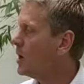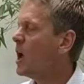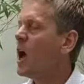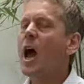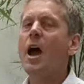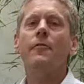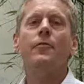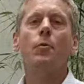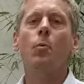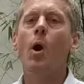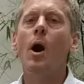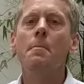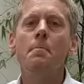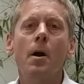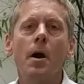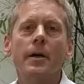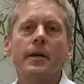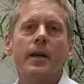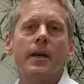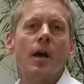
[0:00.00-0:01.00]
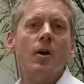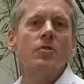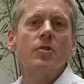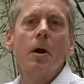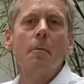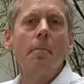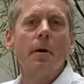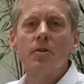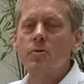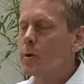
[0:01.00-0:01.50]
If the wine market goes up
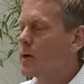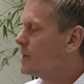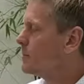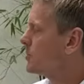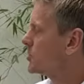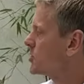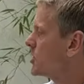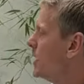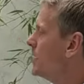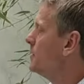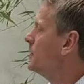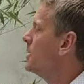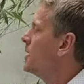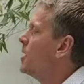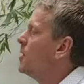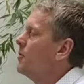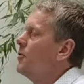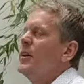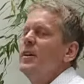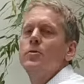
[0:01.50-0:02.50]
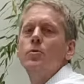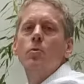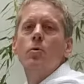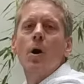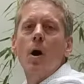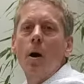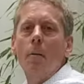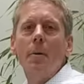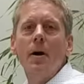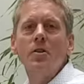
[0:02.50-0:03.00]
by 20%, these all go
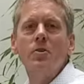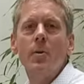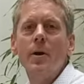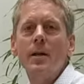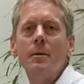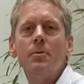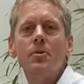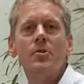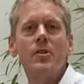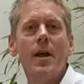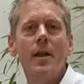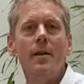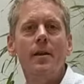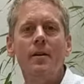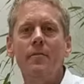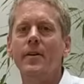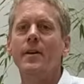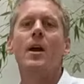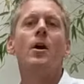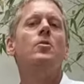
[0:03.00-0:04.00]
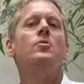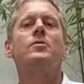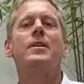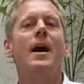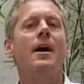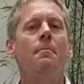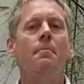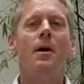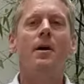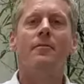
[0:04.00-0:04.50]
up by 20%. If it goes
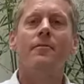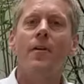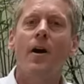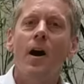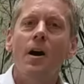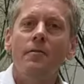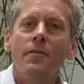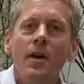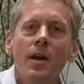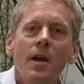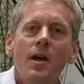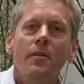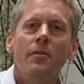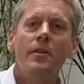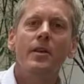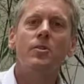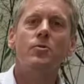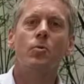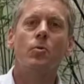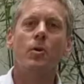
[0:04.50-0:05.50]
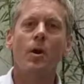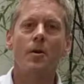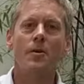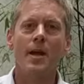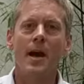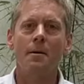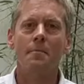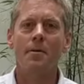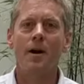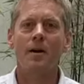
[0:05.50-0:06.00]
down by 5, these all go
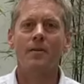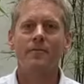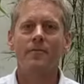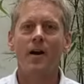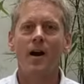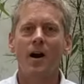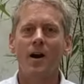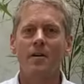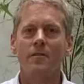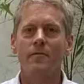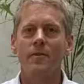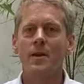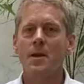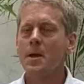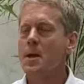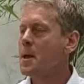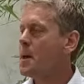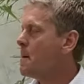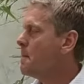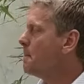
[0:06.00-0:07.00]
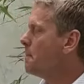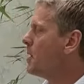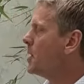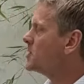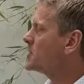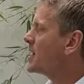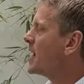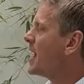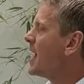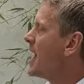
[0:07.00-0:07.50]
down by 5. But
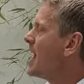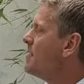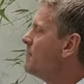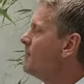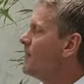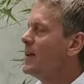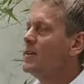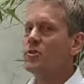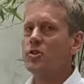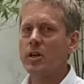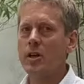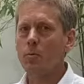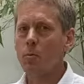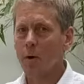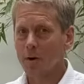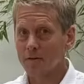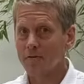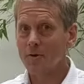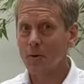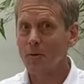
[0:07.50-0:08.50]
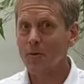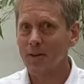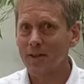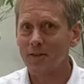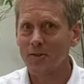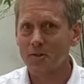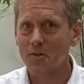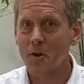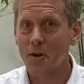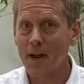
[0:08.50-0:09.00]
eventually one of two things
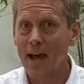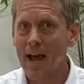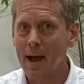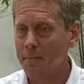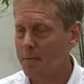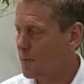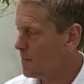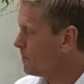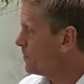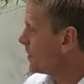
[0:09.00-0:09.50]
has got to happen.